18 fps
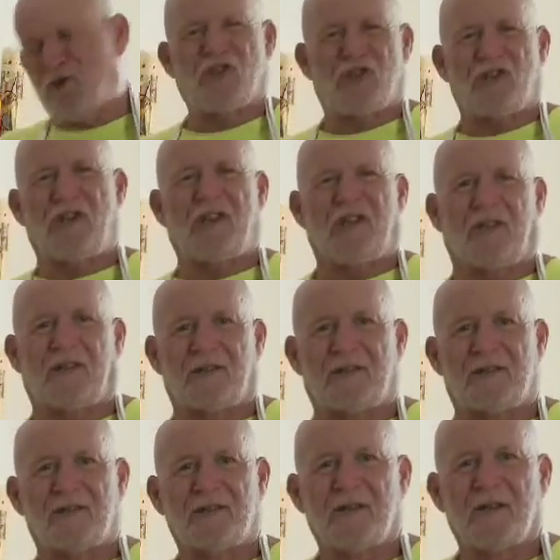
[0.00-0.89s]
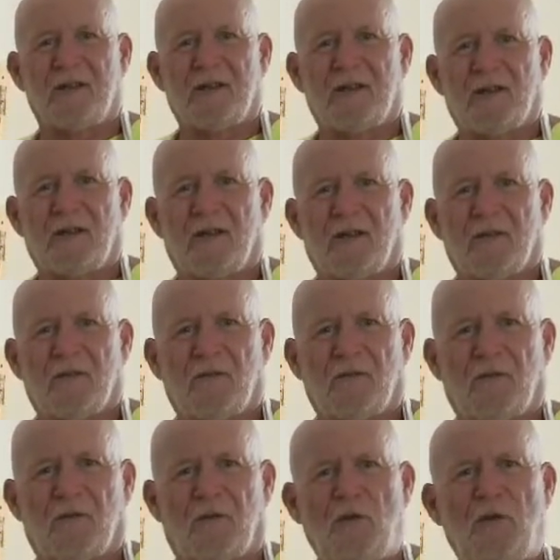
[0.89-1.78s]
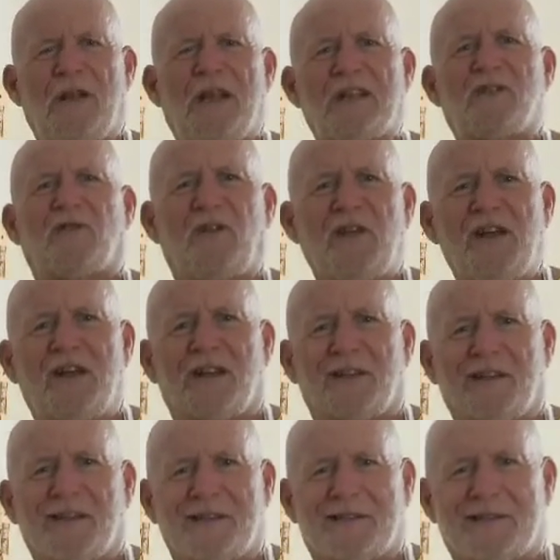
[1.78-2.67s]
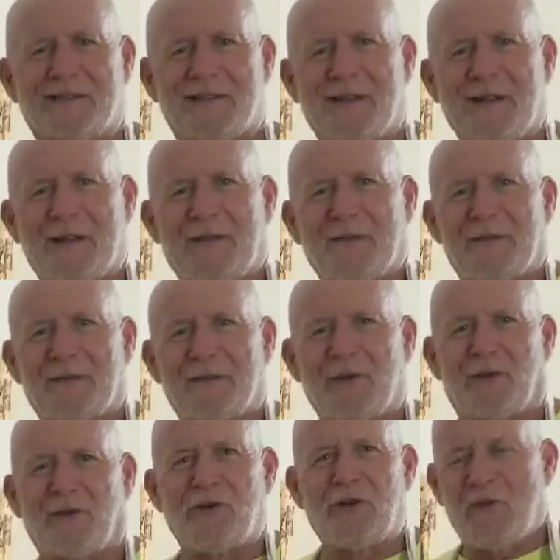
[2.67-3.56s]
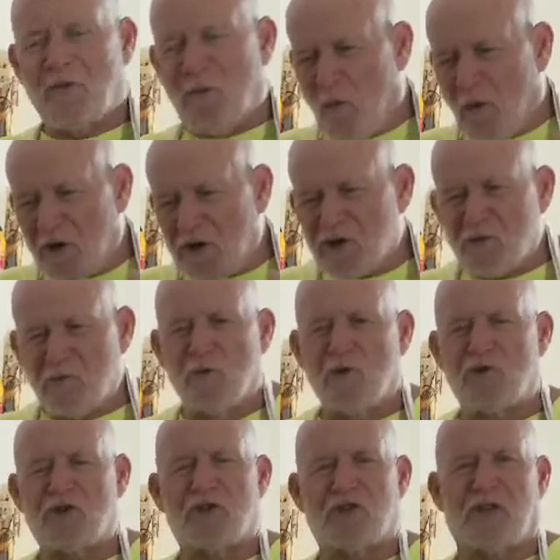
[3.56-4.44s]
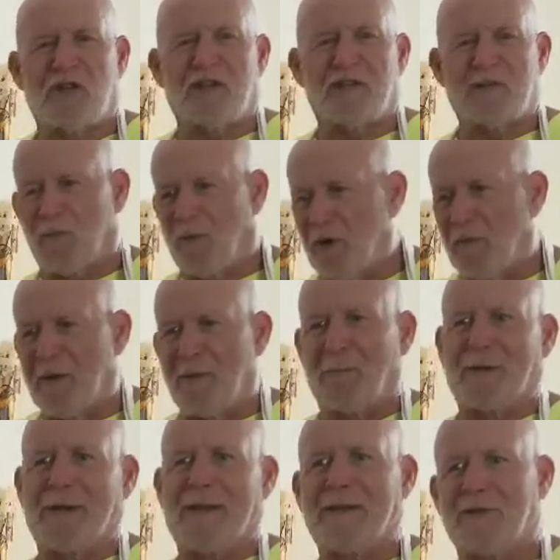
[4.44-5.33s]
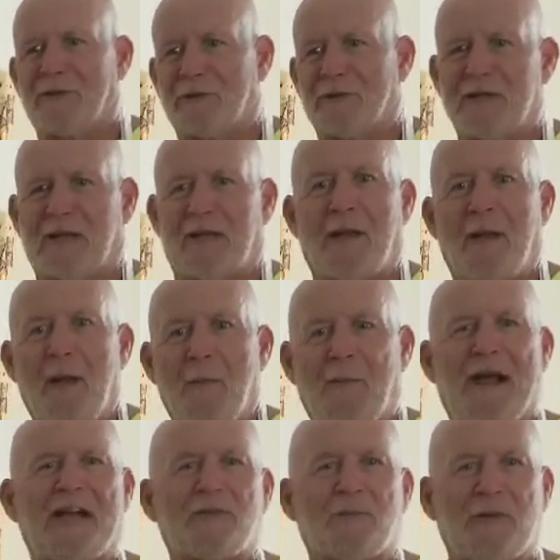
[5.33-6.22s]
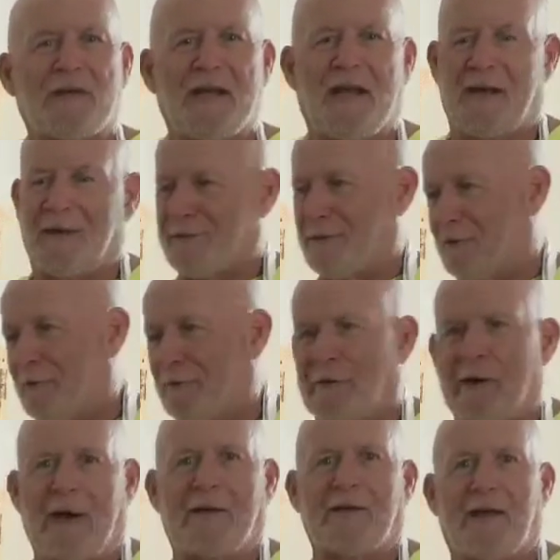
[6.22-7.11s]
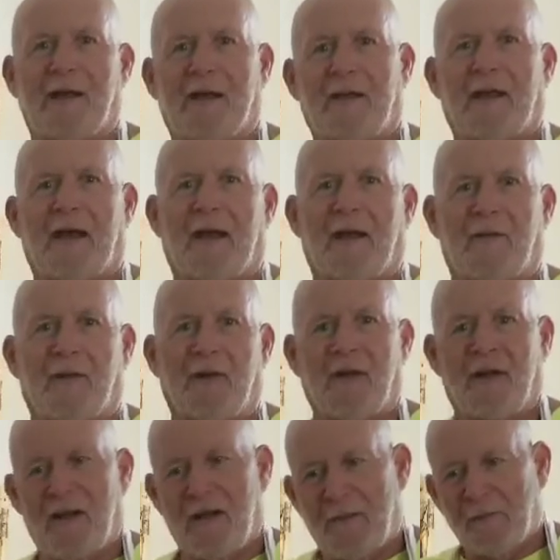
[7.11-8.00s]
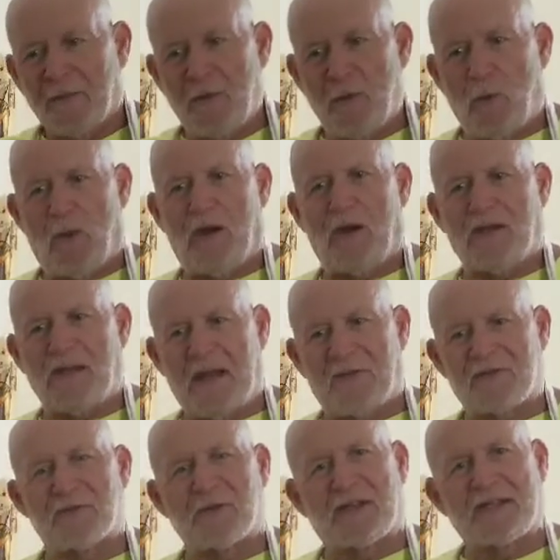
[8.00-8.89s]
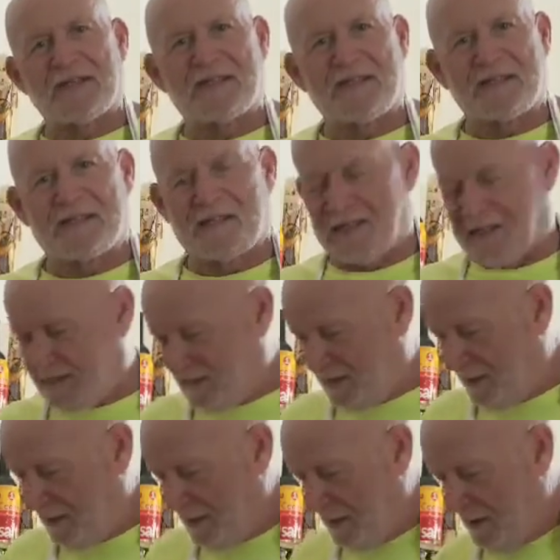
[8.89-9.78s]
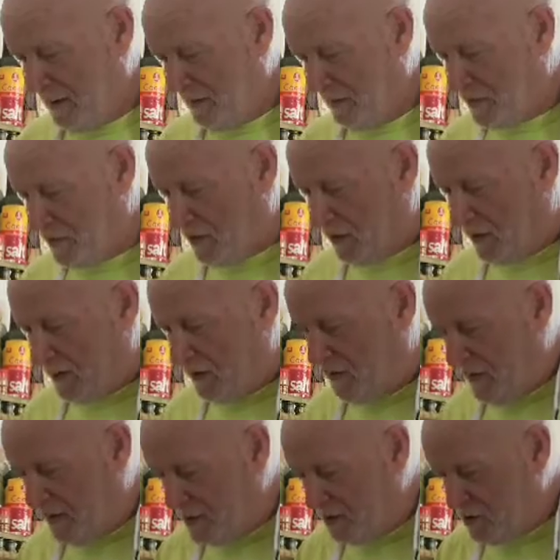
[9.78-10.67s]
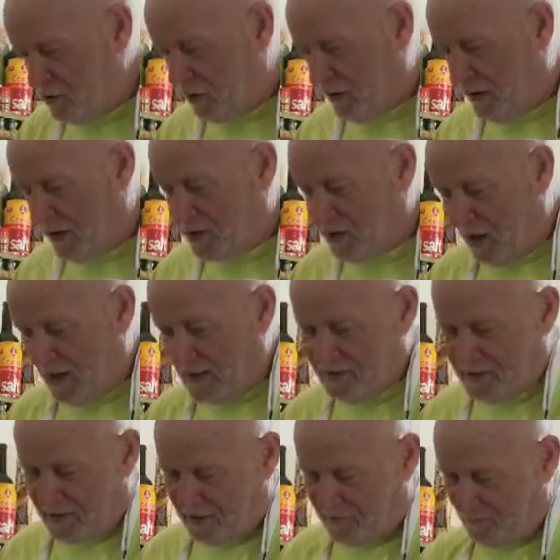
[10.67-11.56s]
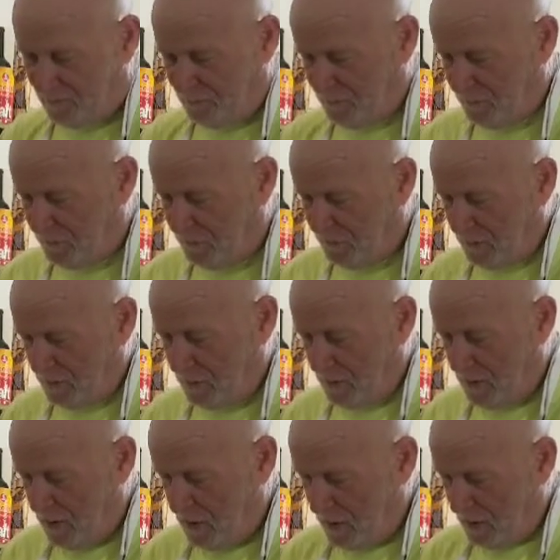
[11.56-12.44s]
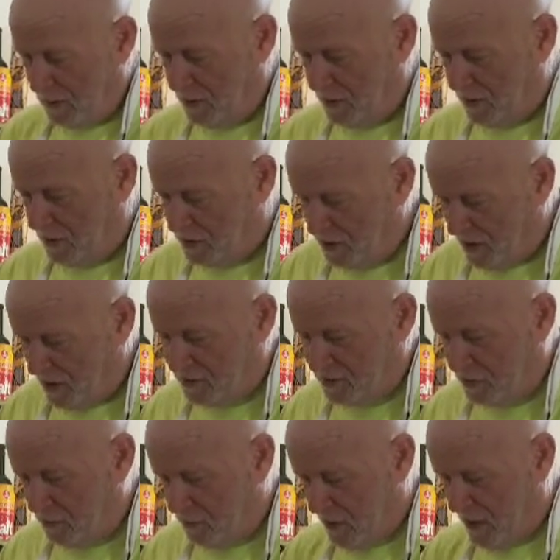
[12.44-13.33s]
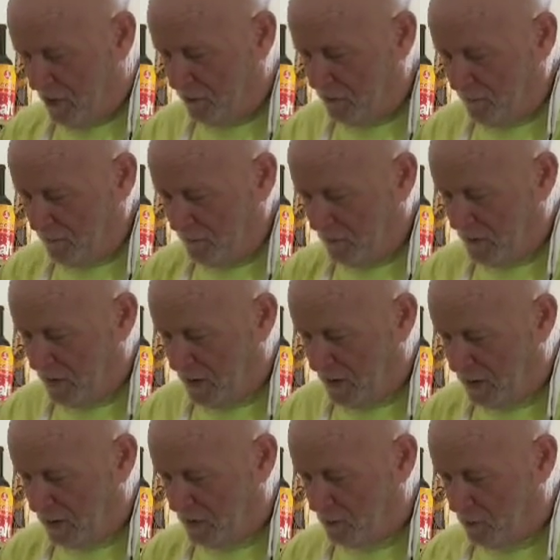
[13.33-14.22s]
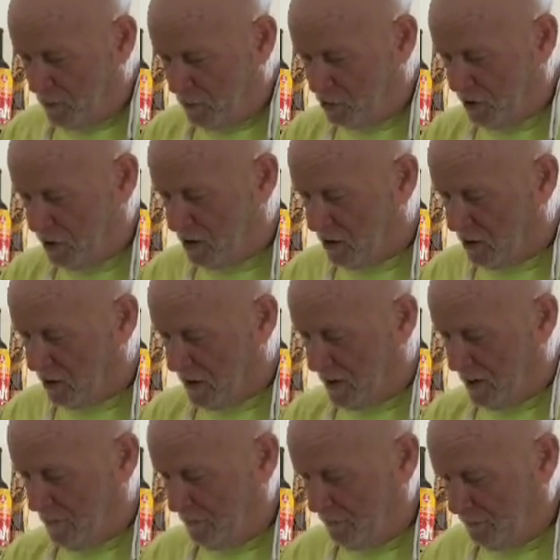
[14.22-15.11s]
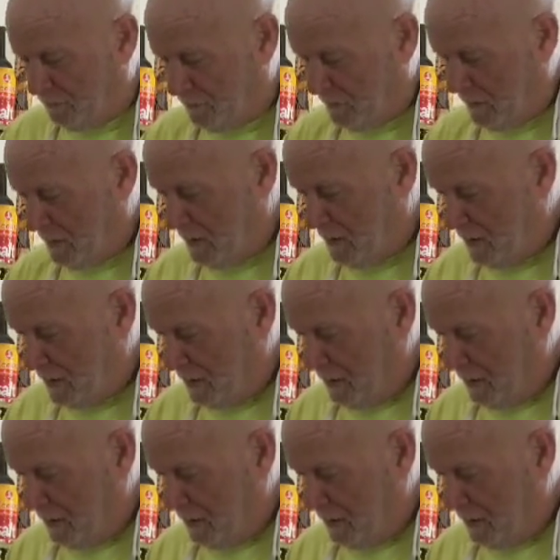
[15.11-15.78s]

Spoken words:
you don't smush things. Food has feelings. So you never want to smush things and put them in blenders like mashed potatoes and grind the hell out of it. You want it to have some consistency. So in this, you're going to toss it. You're going to toss it around. You're not going to mush it all up.